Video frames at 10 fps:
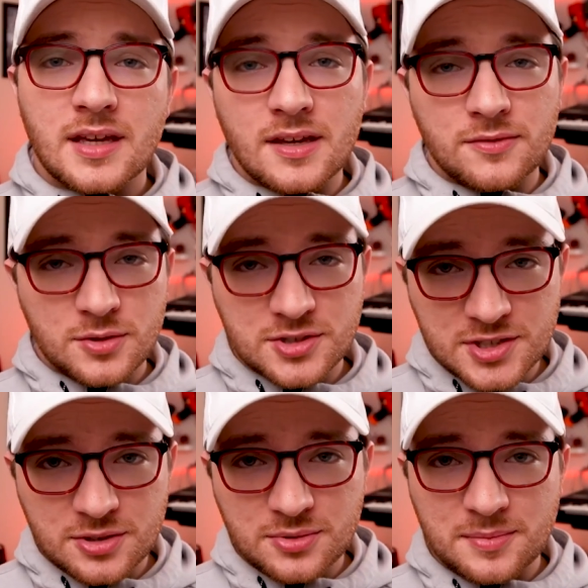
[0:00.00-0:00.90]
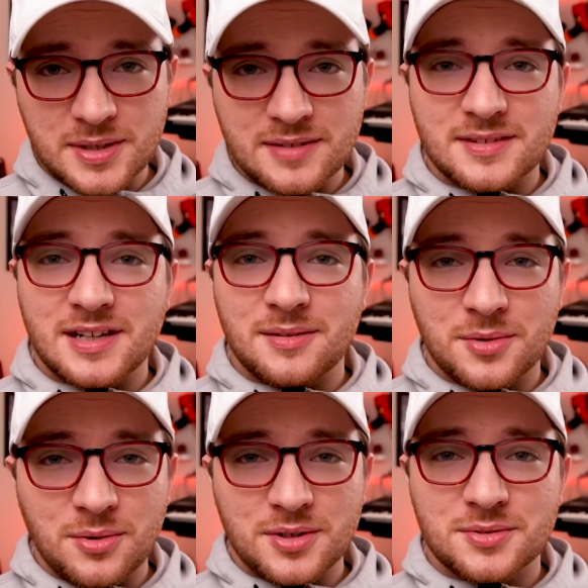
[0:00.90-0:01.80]
if you're still with me, then I'm
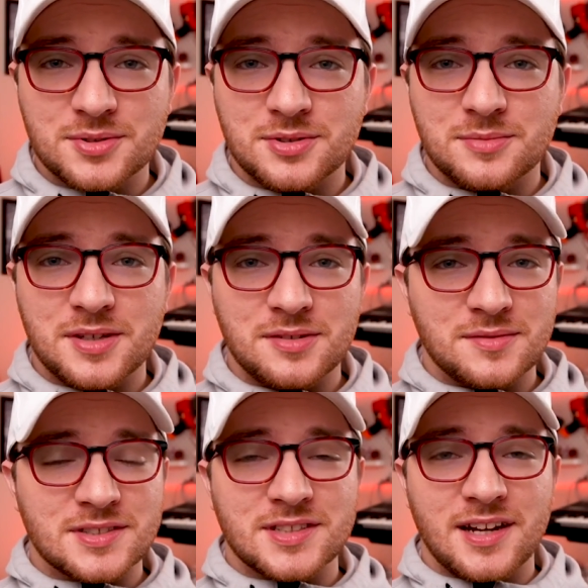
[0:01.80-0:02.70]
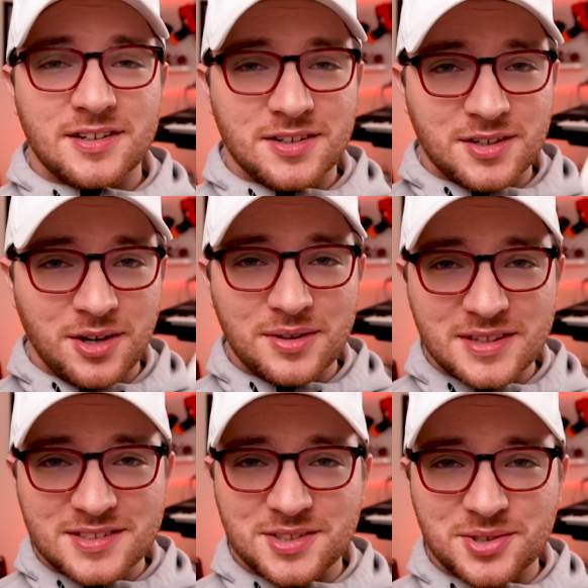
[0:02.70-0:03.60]
going to assume that you've decided you're going
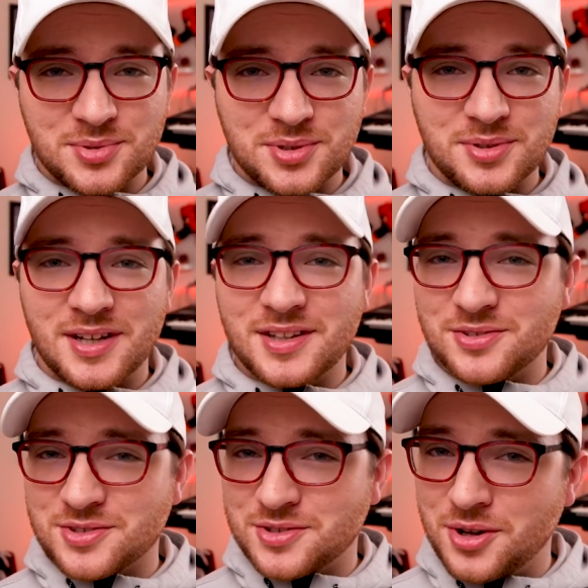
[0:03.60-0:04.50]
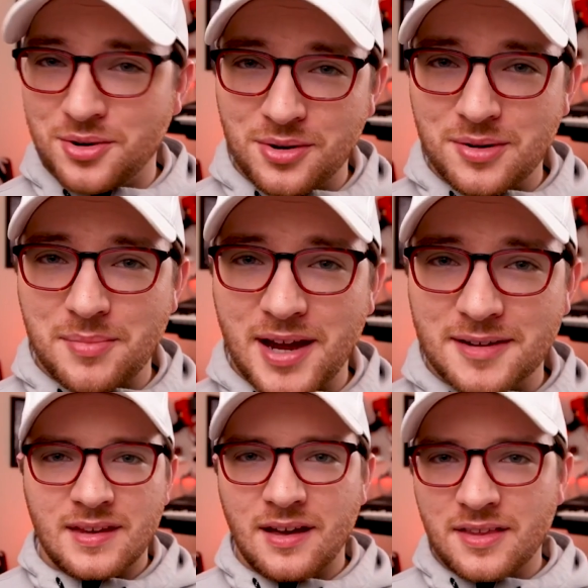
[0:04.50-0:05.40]
the Siri route and there's no going back.
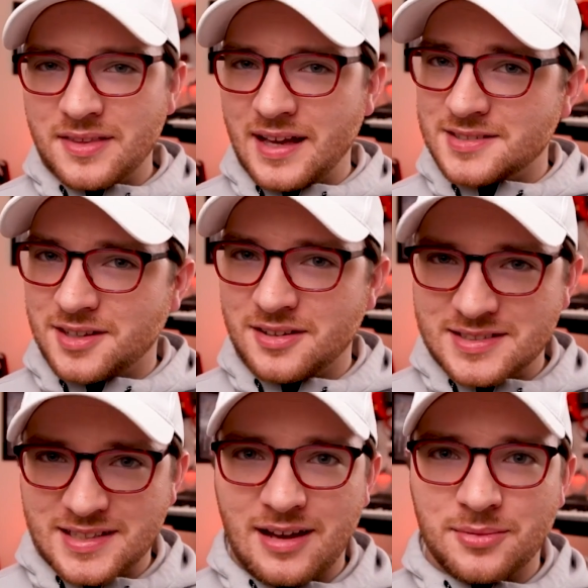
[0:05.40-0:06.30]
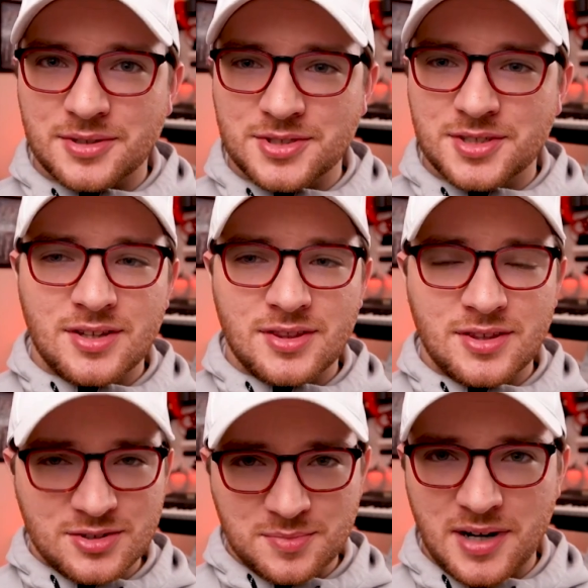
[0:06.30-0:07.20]
Now that that's all established,
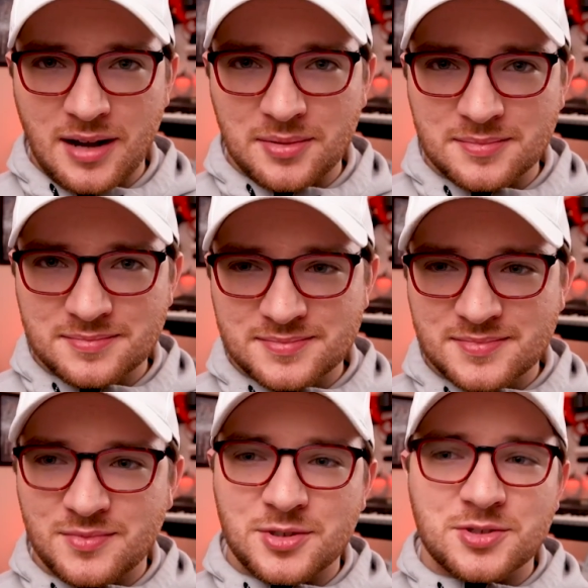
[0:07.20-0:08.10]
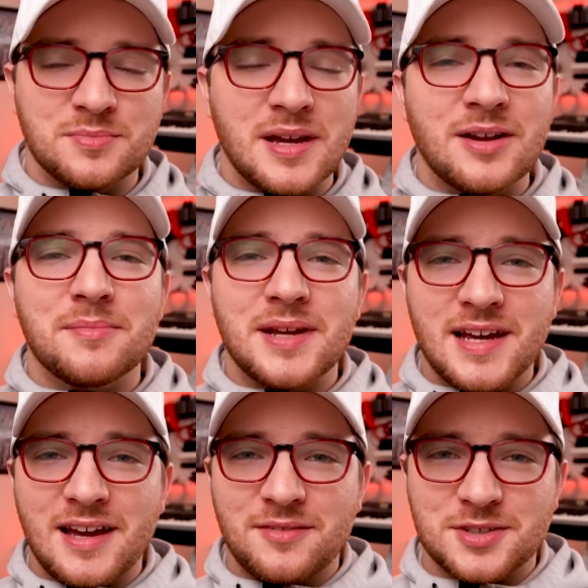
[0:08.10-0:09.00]
there's a problem, which you may or may
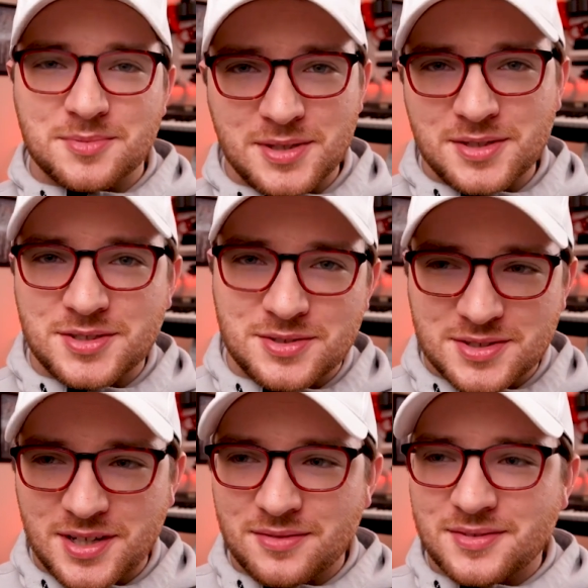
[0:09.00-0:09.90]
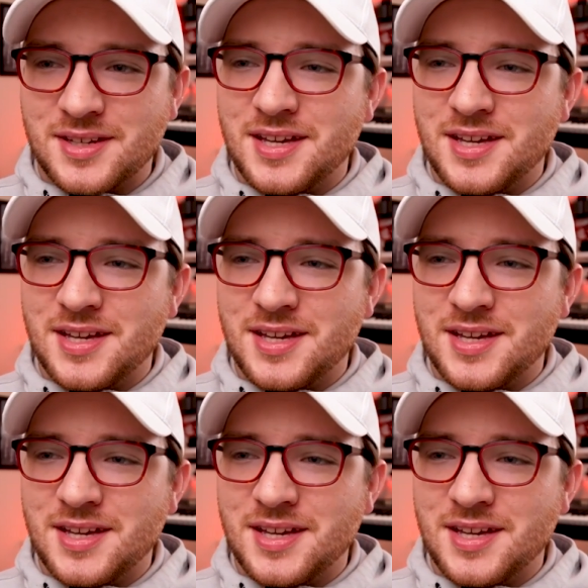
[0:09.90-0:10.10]
not have experienced yourself.